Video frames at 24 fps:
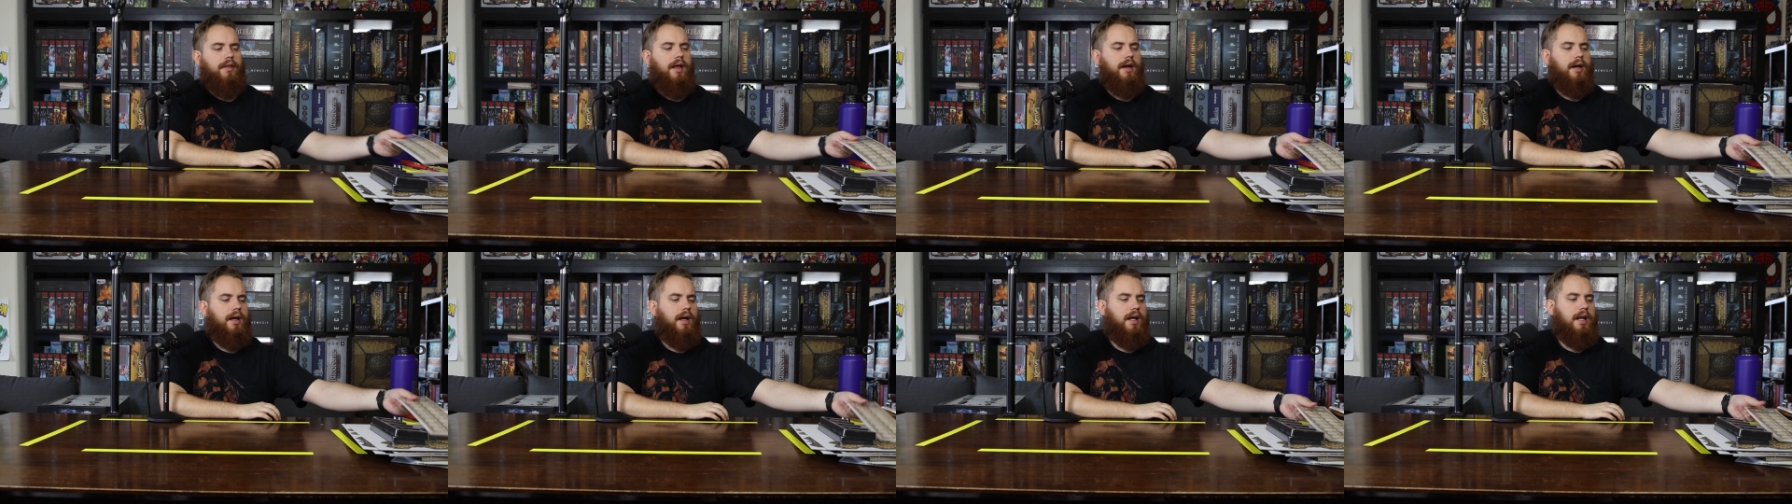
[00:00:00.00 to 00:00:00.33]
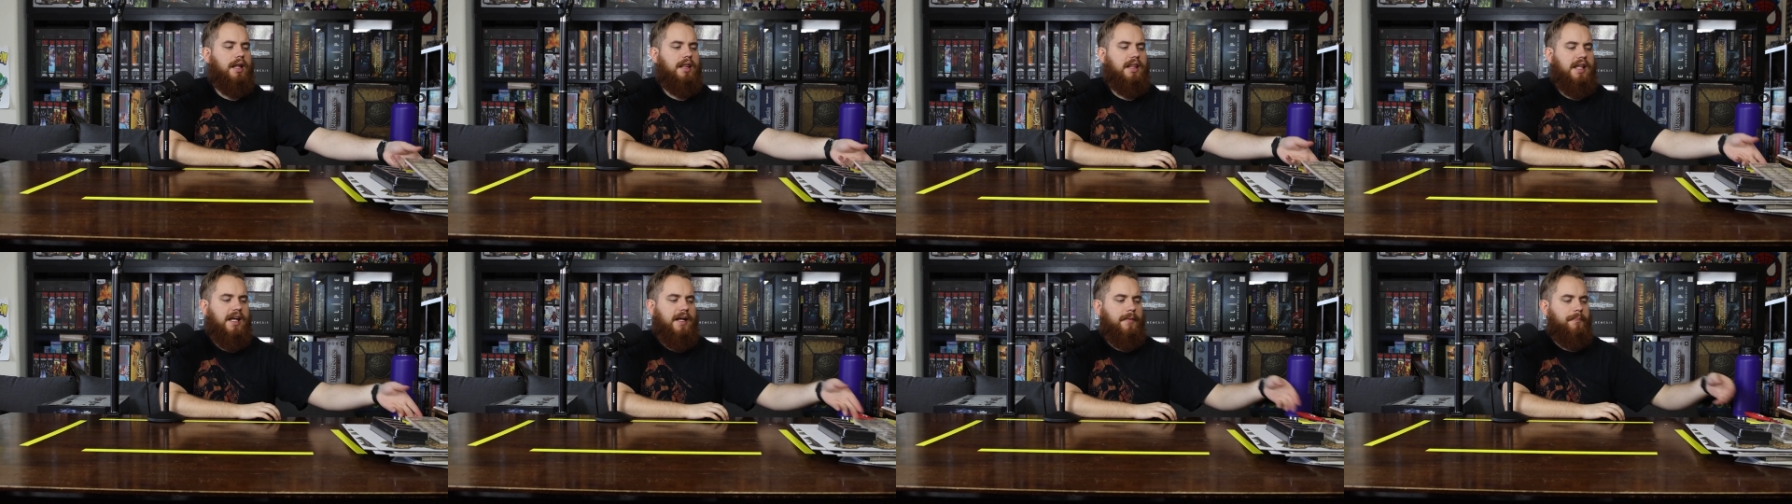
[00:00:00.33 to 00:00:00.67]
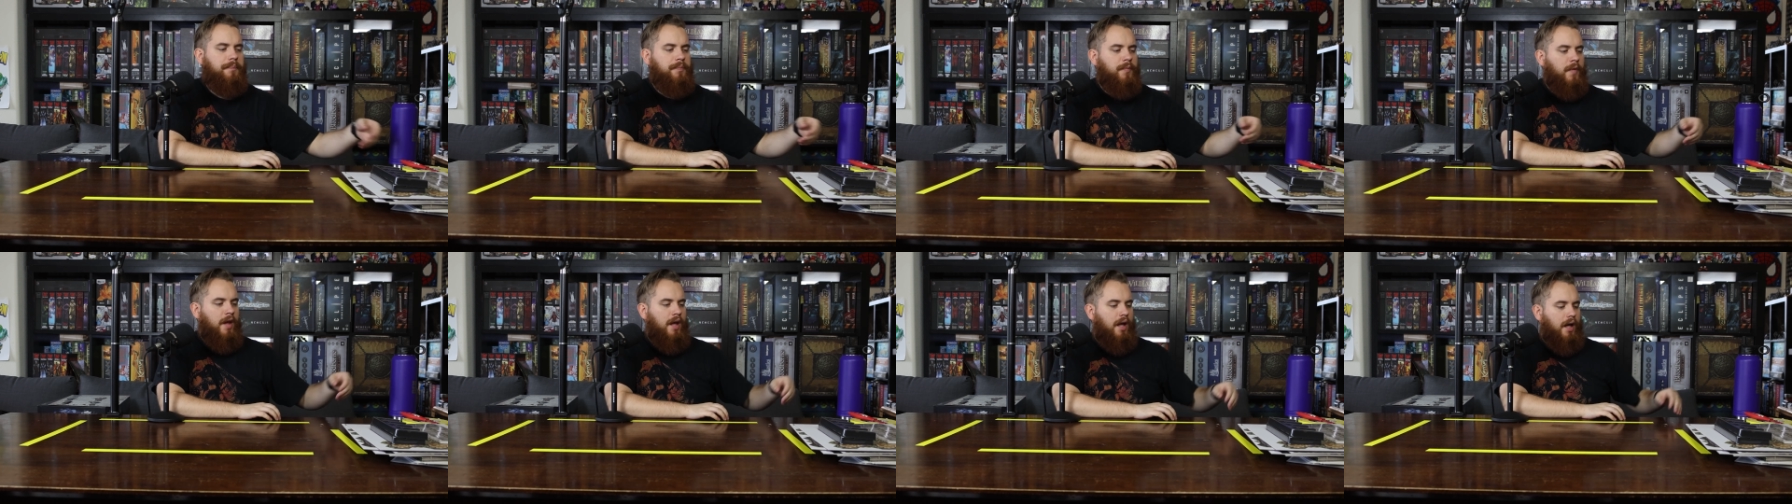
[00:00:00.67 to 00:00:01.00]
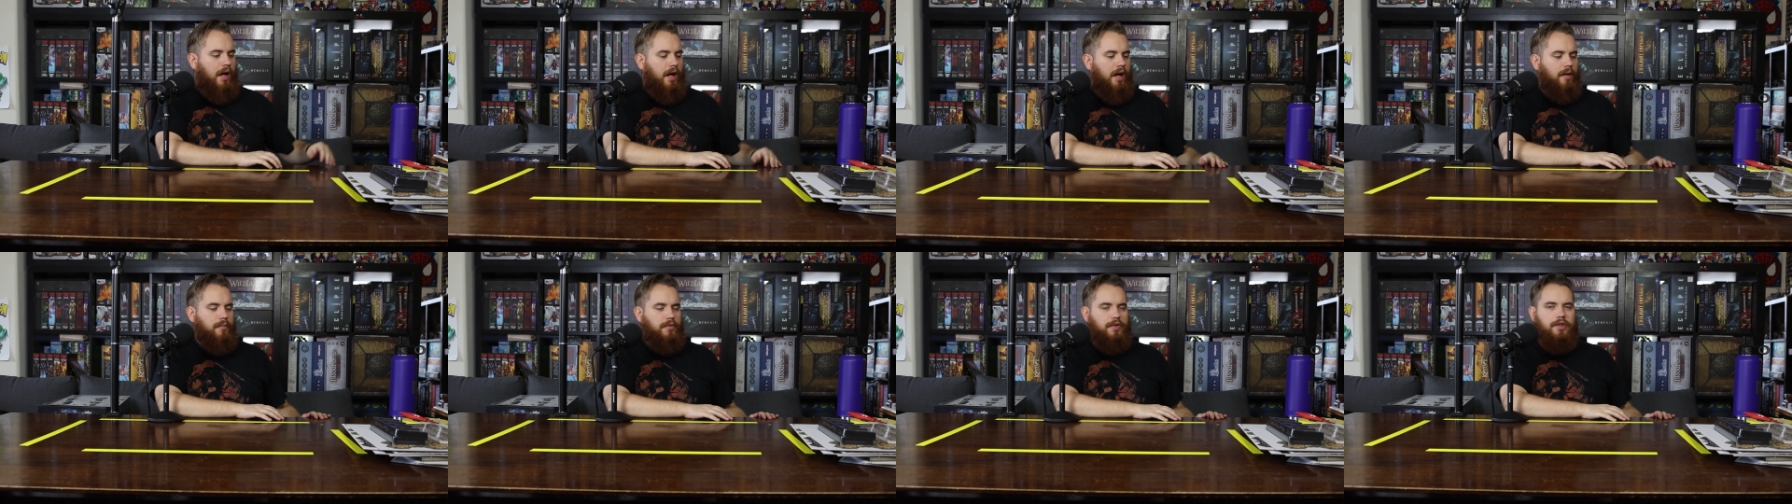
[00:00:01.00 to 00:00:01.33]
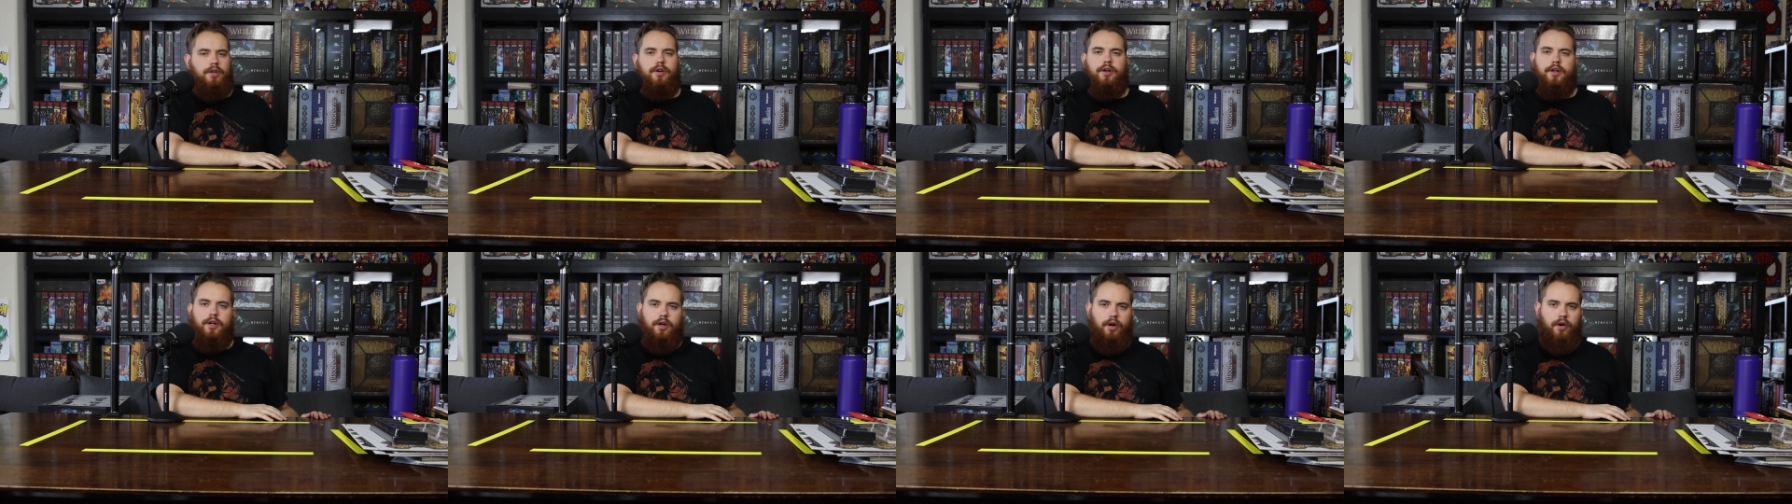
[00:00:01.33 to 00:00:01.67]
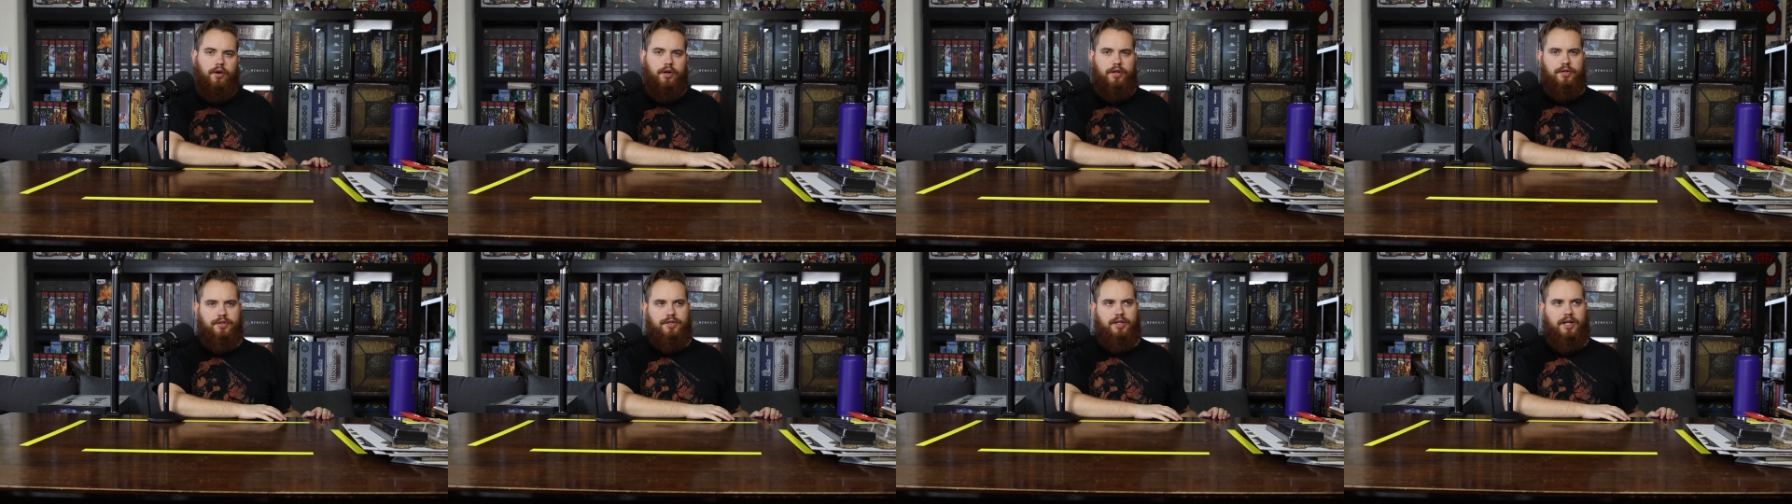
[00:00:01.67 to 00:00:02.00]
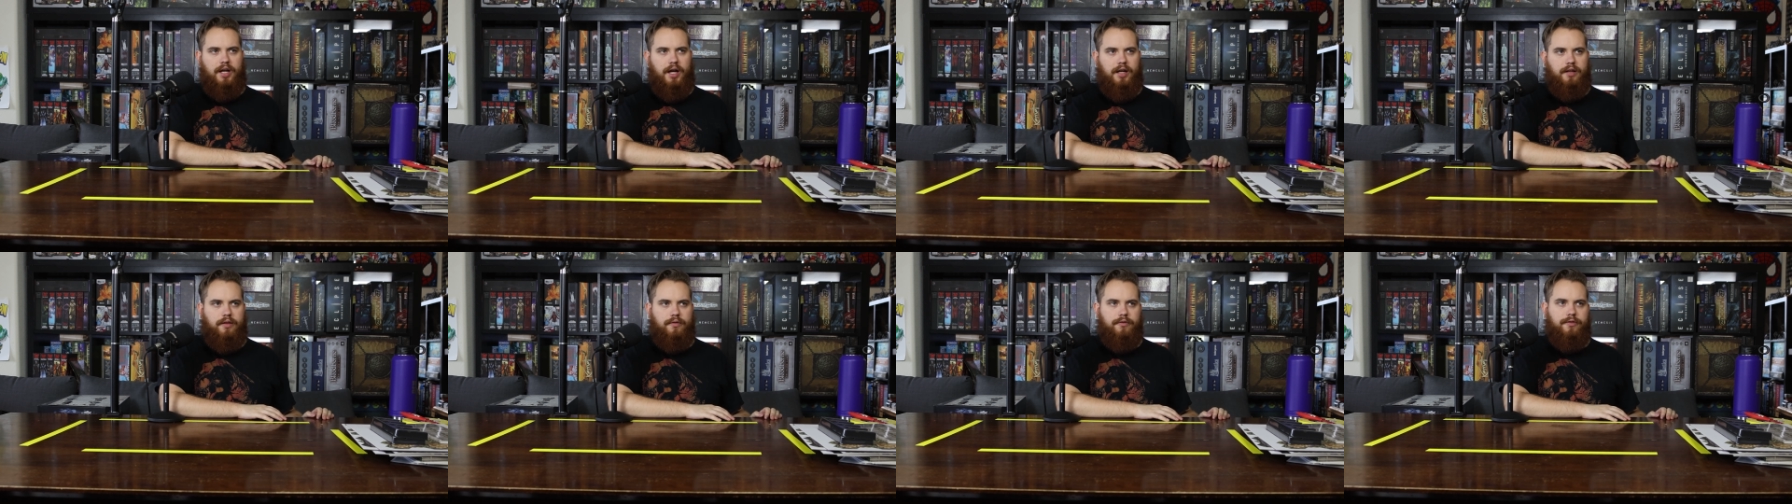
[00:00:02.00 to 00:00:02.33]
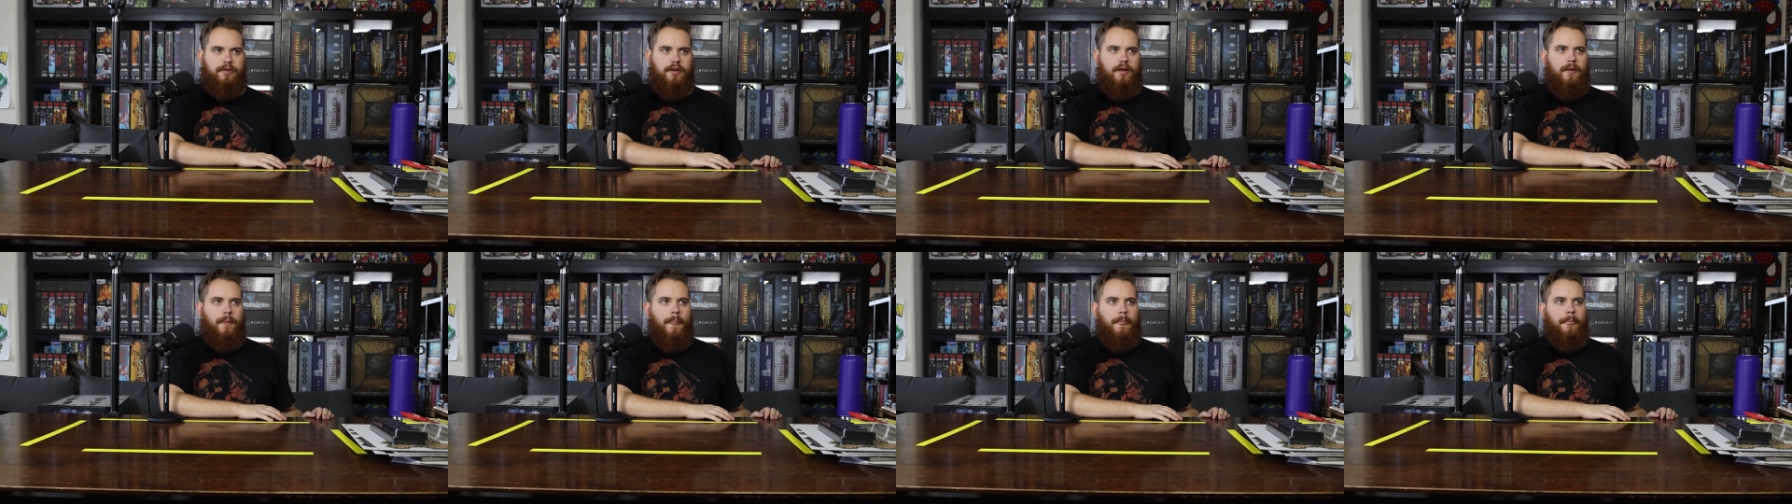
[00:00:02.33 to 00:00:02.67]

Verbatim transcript: that kind of thing. Um, so you're encouraged to kind of